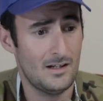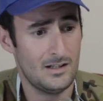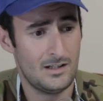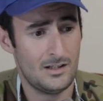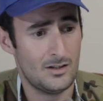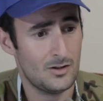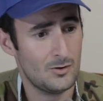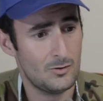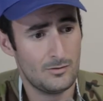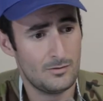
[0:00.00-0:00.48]

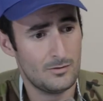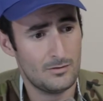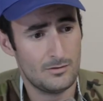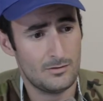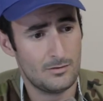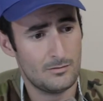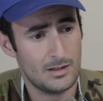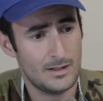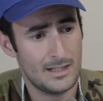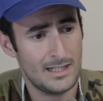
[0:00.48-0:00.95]
You know,
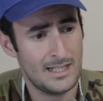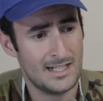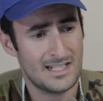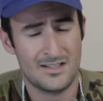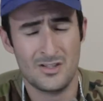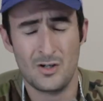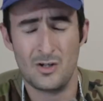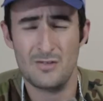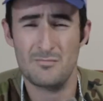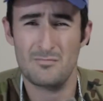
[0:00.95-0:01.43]

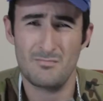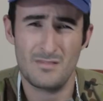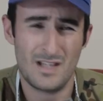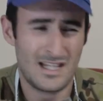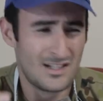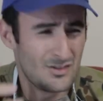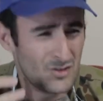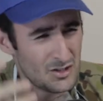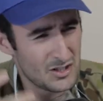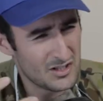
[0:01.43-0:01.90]
it's not
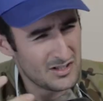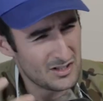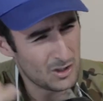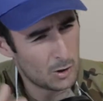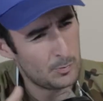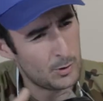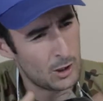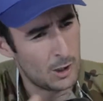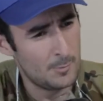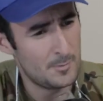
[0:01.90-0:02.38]
its
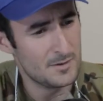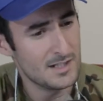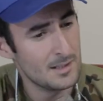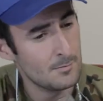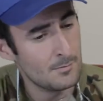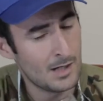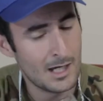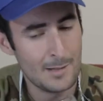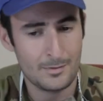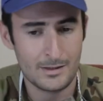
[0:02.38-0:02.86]
sole purpose in
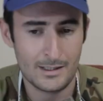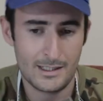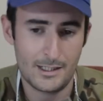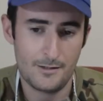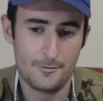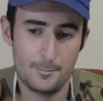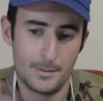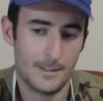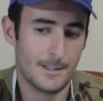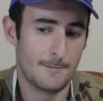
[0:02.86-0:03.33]
my
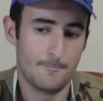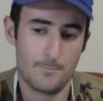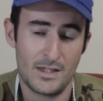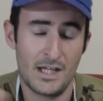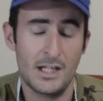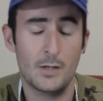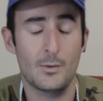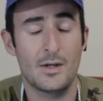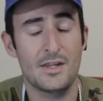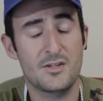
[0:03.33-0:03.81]
belief. But
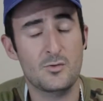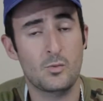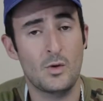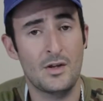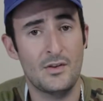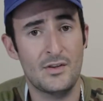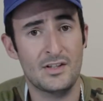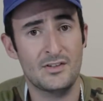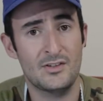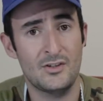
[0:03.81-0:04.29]
anyway, that's
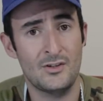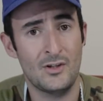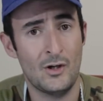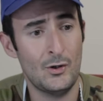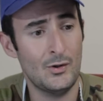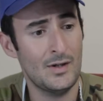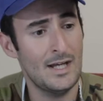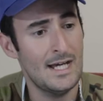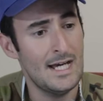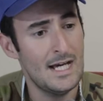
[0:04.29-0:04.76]
one thing to
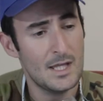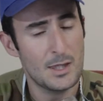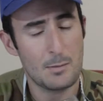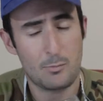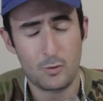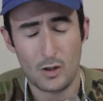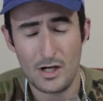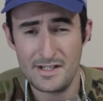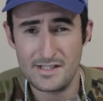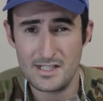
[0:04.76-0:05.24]
note. The
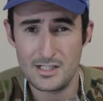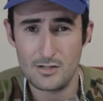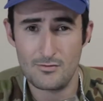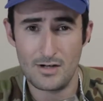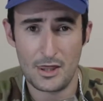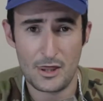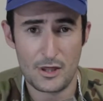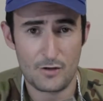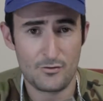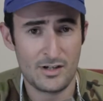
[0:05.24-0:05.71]
price is
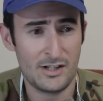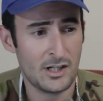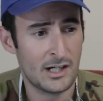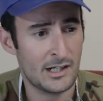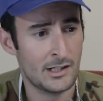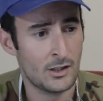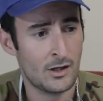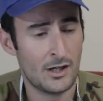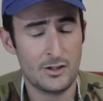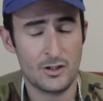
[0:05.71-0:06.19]
around
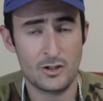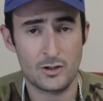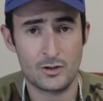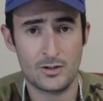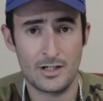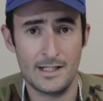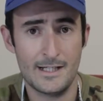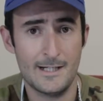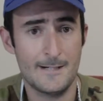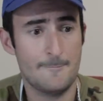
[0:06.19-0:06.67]
$3.99 in
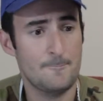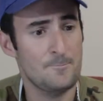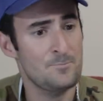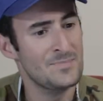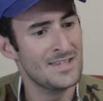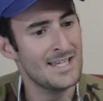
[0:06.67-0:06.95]
Australia.